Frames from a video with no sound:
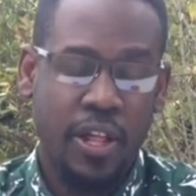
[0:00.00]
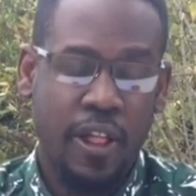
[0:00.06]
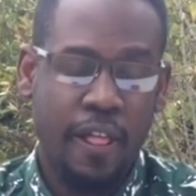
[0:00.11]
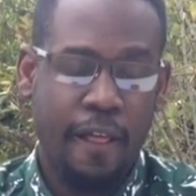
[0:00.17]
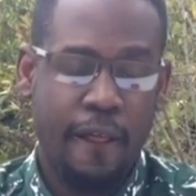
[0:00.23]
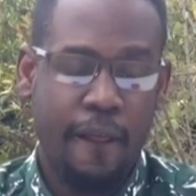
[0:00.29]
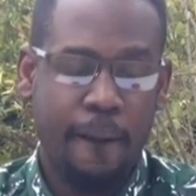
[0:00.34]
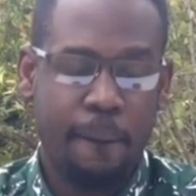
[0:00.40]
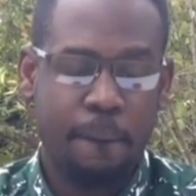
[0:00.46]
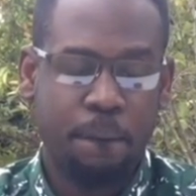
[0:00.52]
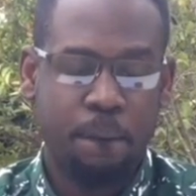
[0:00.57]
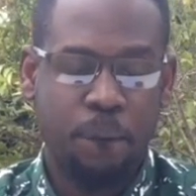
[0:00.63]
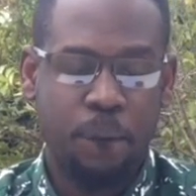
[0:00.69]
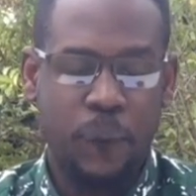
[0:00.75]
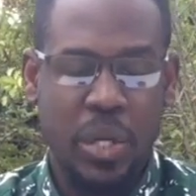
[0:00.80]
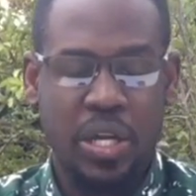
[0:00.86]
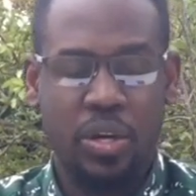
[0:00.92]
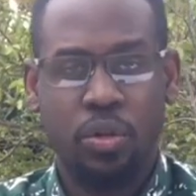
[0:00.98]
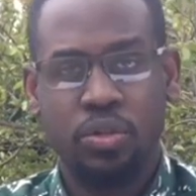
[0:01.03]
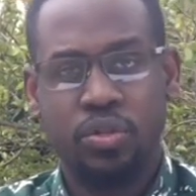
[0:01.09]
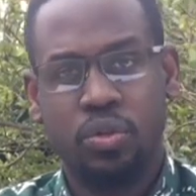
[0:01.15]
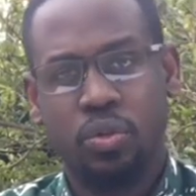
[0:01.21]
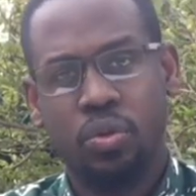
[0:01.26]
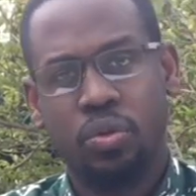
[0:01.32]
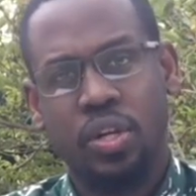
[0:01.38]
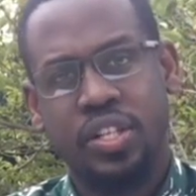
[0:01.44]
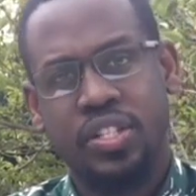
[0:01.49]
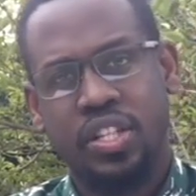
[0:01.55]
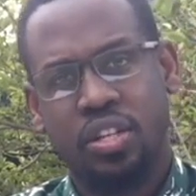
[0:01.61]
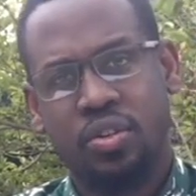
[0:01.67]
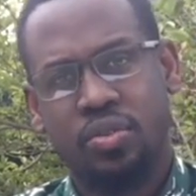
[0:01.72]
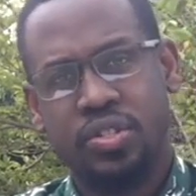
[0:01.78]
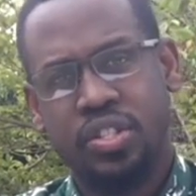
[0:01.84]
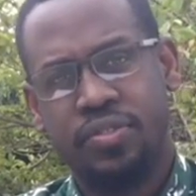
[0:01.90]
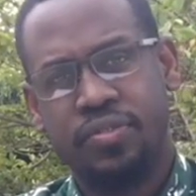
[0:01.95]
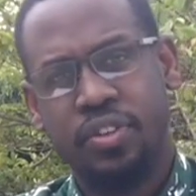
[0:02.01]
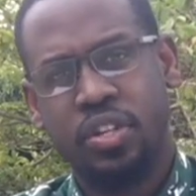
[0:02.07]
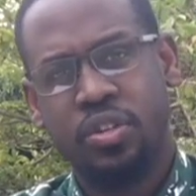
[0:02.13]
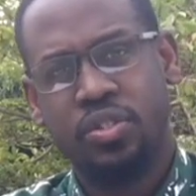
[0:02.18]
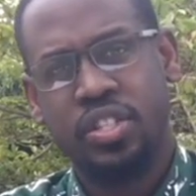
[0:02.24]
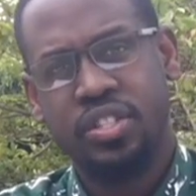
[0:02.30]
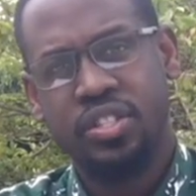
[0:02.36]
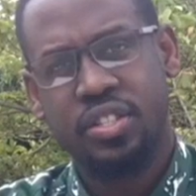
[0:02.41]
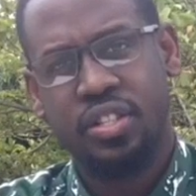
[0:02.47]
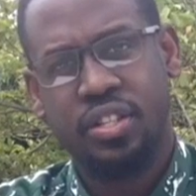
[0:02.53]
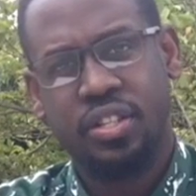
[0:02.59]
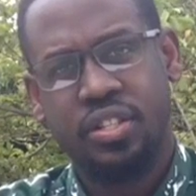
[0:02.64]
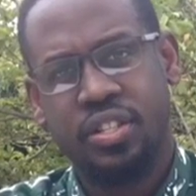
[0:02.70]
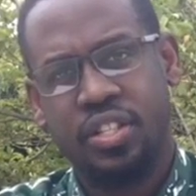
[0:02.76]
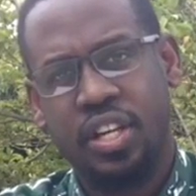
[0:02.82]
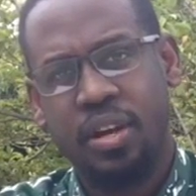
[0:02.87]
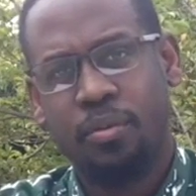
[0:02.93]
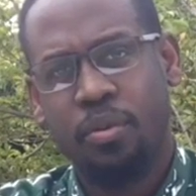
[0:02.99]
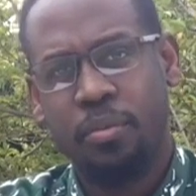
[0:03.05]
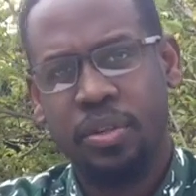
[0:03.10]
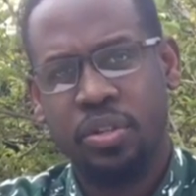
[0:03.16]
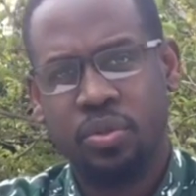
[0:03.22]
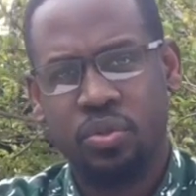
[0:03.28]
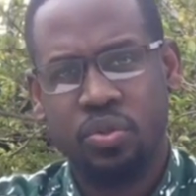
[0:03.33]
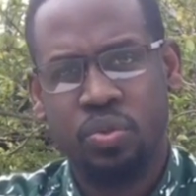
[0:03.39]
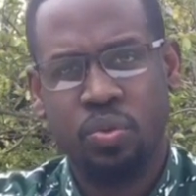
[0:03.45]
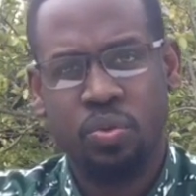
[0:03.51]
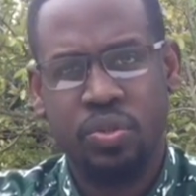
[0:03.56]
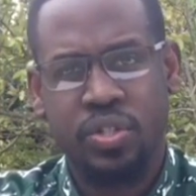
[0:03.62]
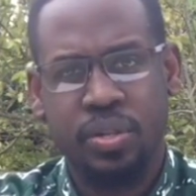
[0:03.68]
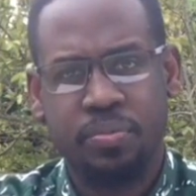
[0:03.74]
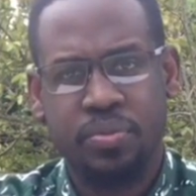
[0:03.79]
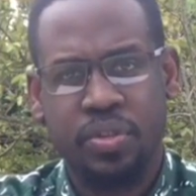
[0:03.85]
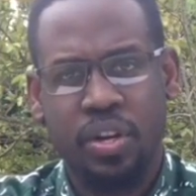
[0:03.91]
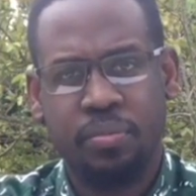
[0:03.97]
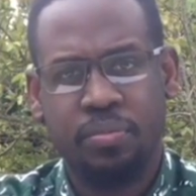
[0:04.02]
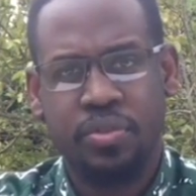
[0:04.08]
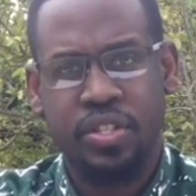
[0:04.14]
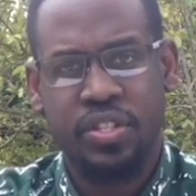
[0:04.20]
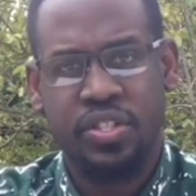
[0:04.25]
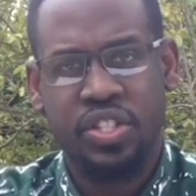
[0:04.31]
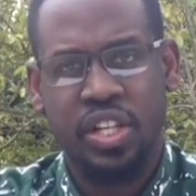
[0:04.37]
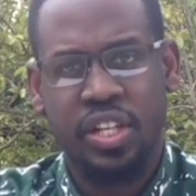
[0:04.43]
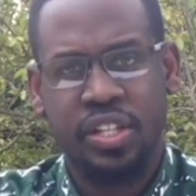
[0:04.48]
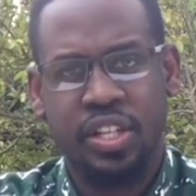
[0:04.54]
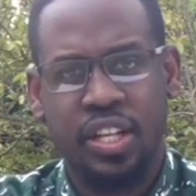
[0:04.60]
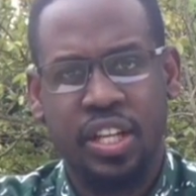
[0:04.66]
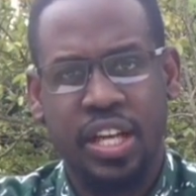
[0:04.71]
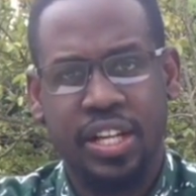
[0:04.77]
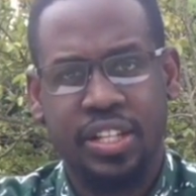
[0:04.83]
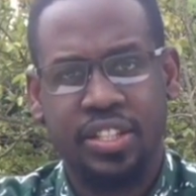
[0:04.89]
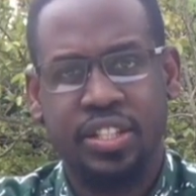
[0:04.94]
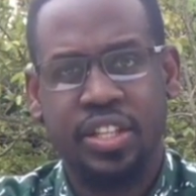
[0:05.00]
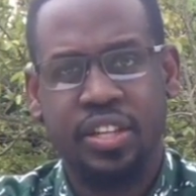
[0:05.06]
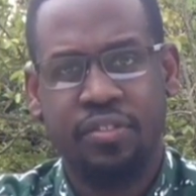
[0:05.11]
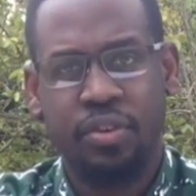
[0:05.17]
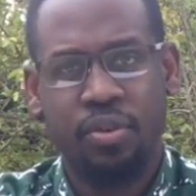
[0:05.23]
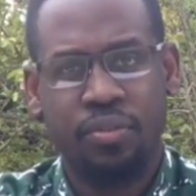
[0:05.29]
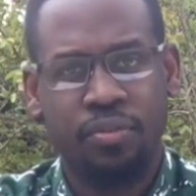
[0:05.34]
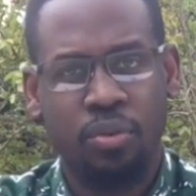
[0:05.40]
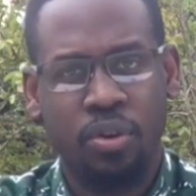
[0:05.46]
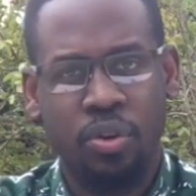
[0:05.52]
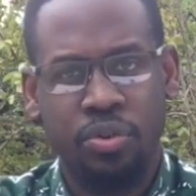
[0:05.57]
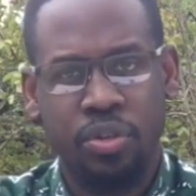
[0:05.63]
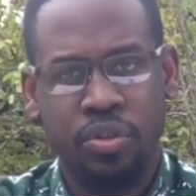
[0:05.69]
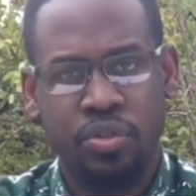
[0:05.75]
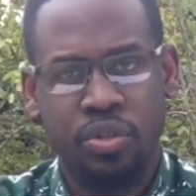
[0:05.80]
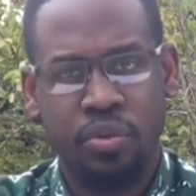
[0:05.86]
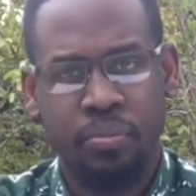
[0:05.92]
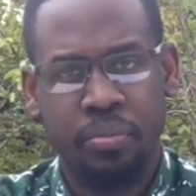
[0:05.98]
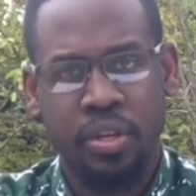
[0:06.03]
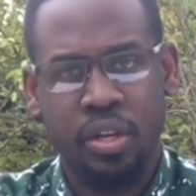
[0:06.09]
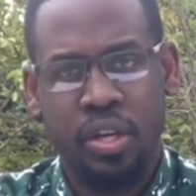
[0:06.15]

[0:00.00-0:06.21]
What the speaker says: And also, as I close this video, just take a moment or two, subscribe to this channel at David Wafula on YouTube.